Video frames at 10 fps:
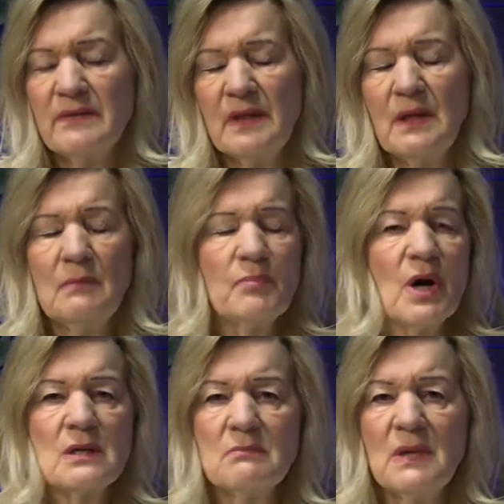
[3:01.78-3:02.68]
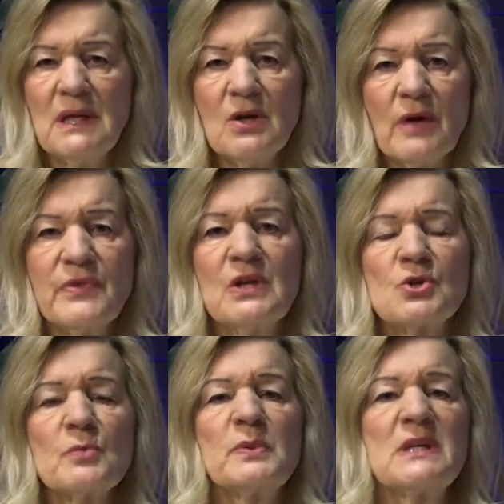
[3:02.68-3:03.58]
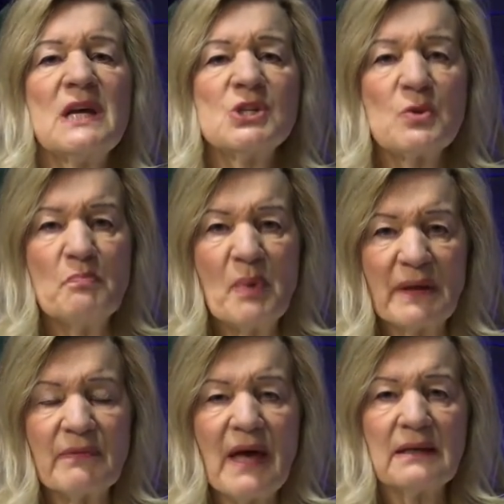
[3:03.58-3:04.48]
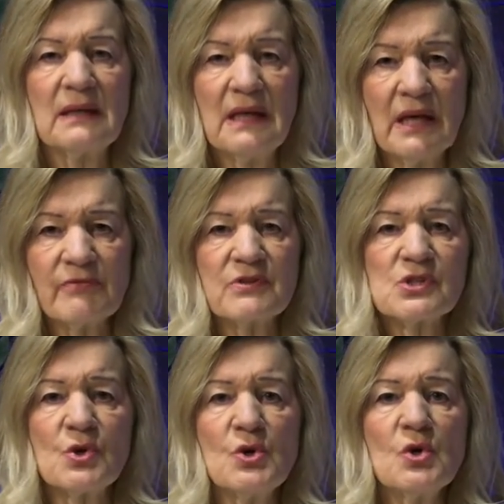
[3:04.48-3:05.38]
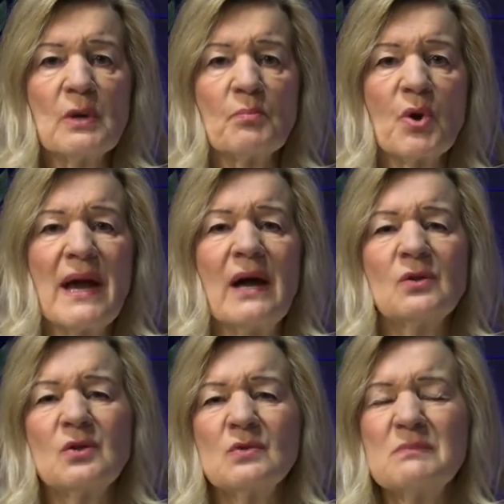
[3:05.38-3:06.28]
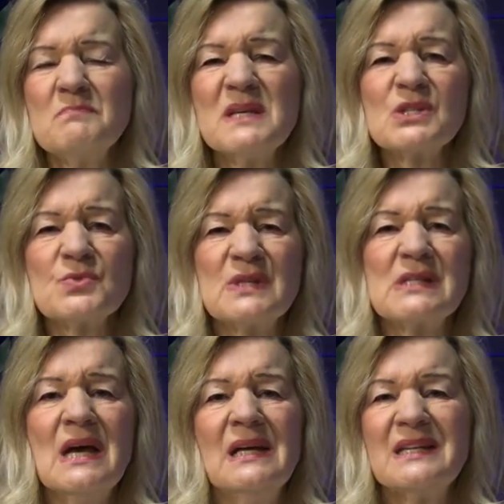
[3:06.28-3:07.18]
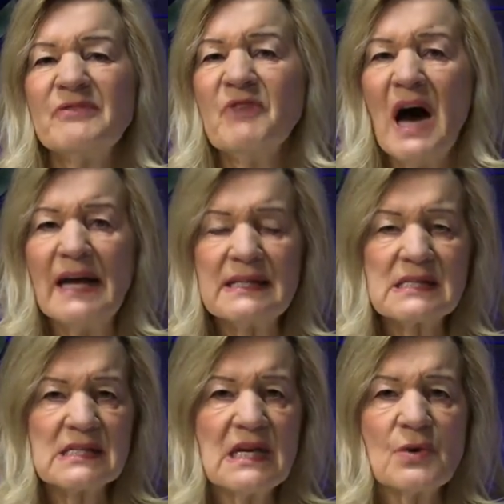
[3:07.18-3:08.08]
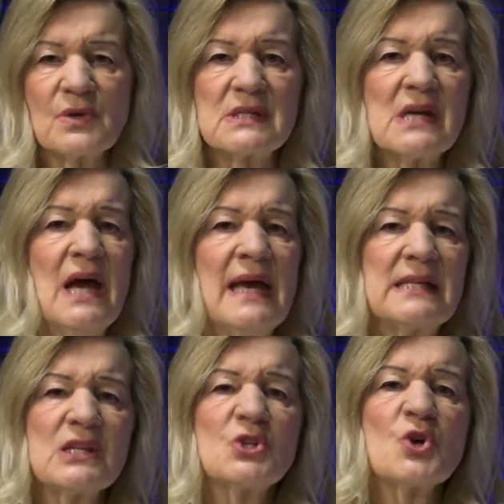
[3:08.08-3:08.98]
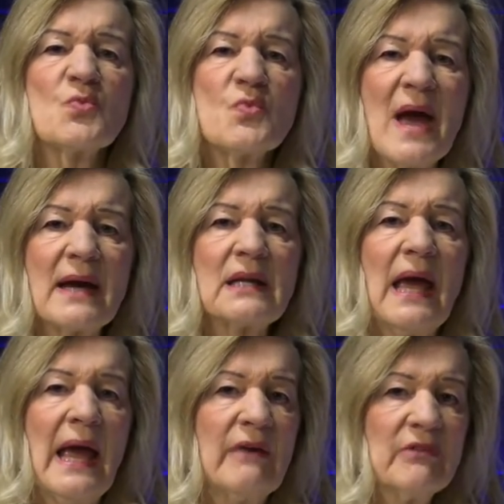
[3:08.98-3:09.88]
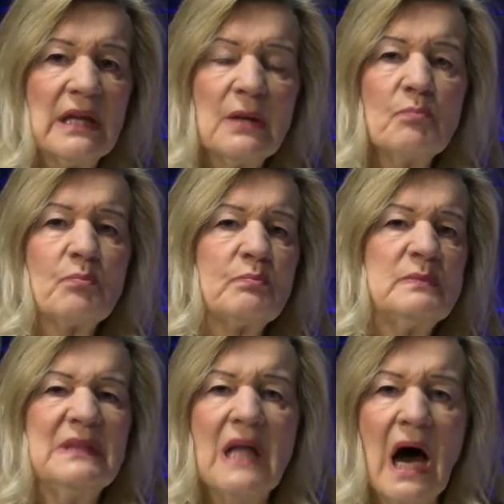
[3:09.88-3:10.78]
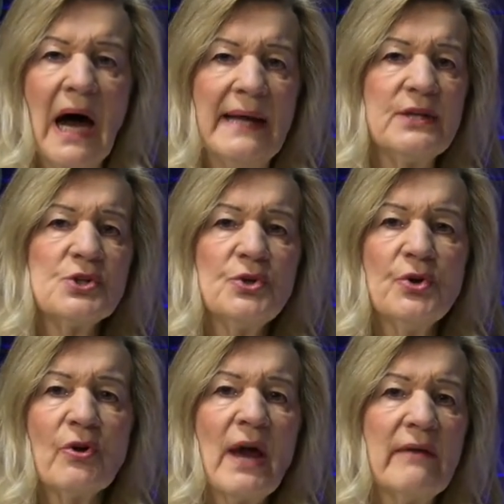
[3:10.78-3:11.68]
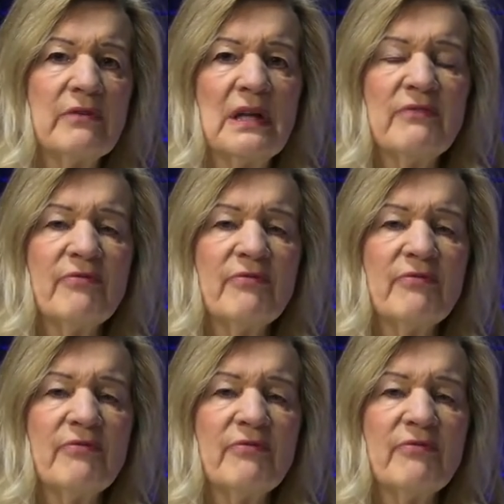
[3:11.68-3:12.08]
the, pardon me, not the interpretation, but that gift, so you can pray out those mysteries, divine secrets. It's a direct heavenly line to your heavenly